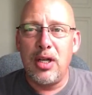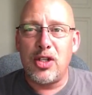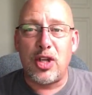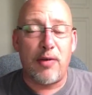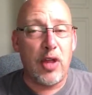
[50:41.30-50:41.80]

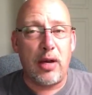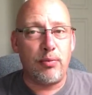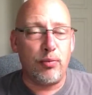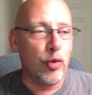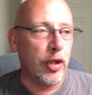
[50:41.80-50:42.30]
stuff.
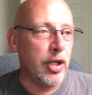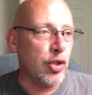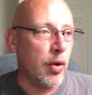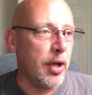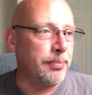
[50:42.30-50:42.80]
They really
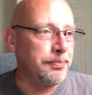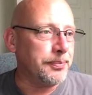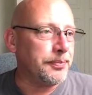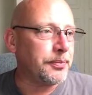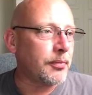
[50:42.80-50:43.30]
enjoy them.
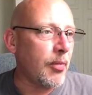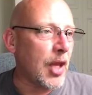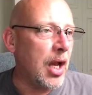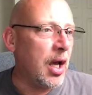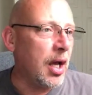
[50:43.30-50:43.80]

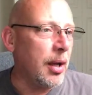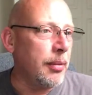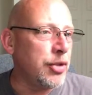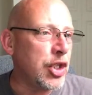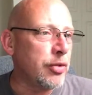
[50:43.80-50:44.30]

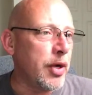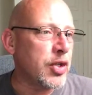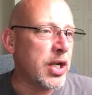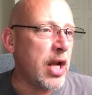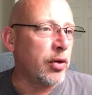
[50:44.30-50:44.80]
Um,
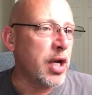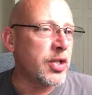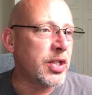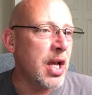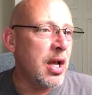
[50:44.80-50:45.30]
Gingerbeard said, hey,
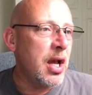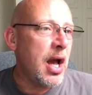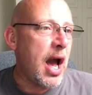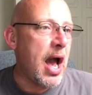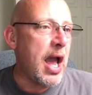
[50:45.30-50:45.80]
Chris,
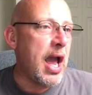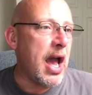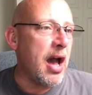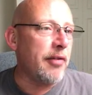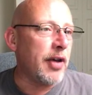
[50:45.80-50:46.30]
I
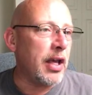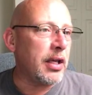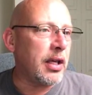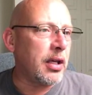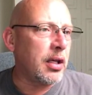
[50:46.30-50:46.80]
have
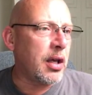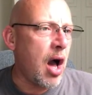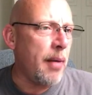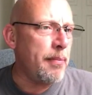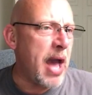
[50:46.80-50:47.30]

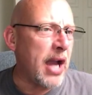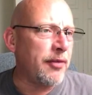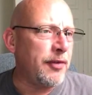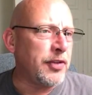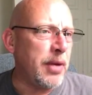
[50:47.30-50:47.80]
Kalmbach
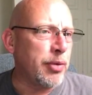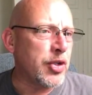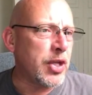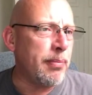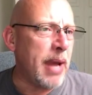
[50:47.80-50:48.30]

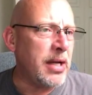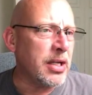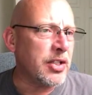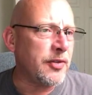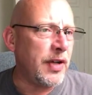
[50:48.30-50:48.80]
15%
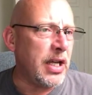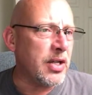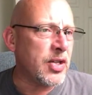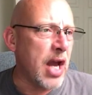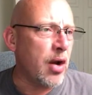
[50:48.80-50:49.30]
maintenance
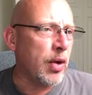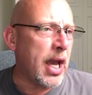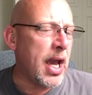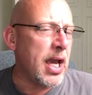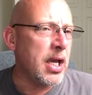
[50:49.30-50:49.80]
feed. Is that
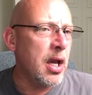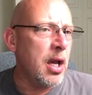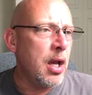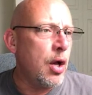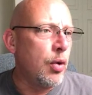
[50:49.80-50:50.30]
okay?
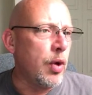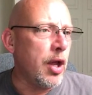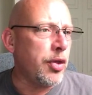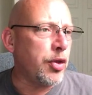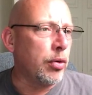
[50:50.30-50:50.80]

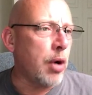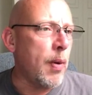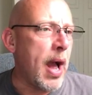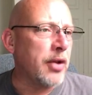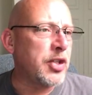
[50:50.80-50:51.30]
With
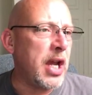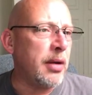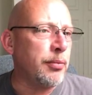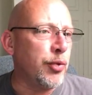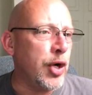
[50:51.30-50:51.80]
growouts
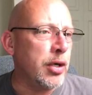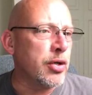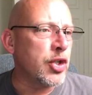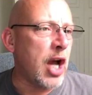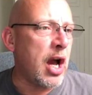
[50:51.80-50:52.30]
and
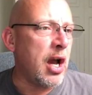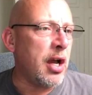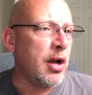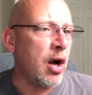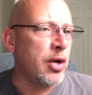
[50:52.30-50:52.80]
breeders,
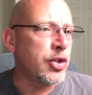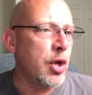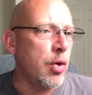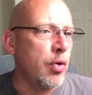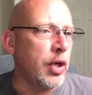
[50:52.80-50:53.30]
I
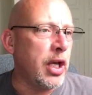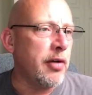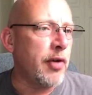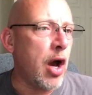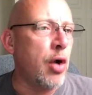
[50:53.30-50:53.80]
also
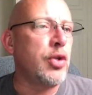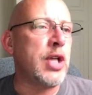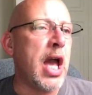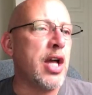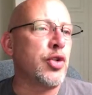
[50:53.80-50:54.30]
give
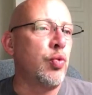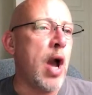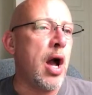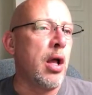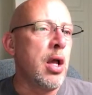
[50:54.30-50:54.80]
oats as
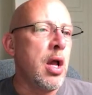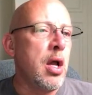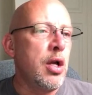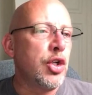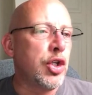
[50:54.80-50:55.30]
well.
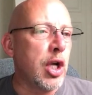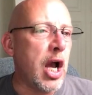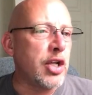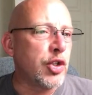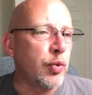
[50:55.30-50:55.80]

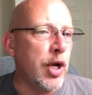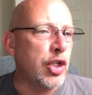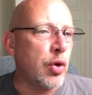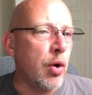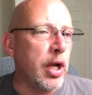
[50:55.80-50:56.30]
Should I
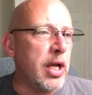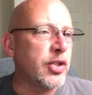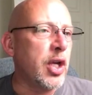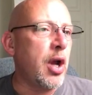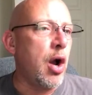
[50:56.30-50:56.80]
switch or
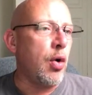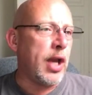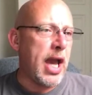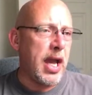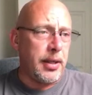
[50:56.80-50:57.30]
is it
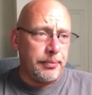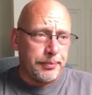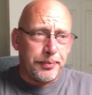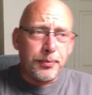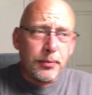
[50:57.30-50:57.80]
okay?
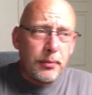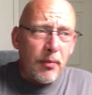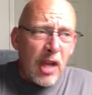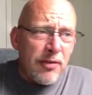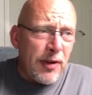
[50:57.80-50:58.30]

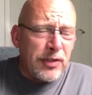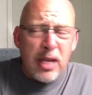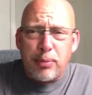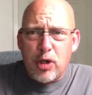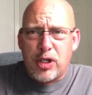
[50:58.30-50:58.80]

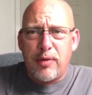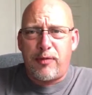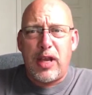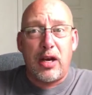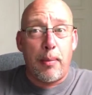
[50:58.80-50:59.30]
15%
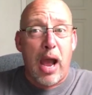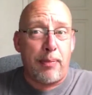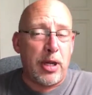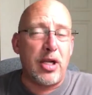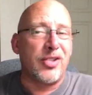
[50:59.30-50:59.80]
feed, in my
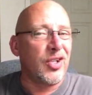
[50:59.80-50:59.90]
opinion, is